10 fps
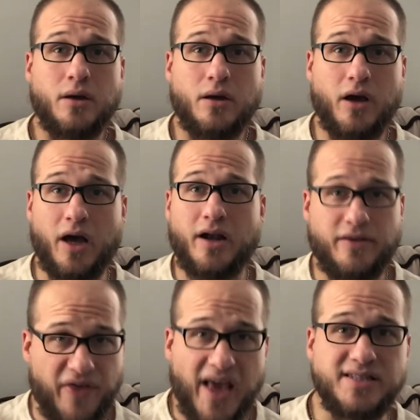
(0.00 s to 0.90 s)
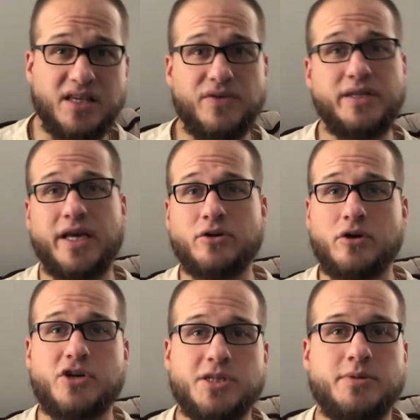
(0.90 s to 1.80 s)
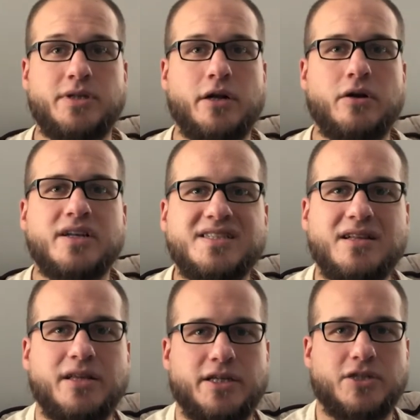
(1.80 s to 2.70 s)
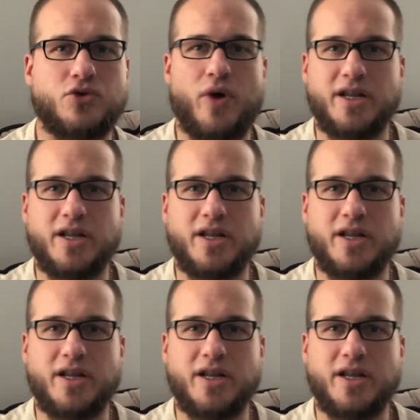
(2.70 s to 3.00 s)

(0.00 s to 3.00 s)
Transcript: at a Thanksgiving dinner or Christmas dinner, it's delicious, right?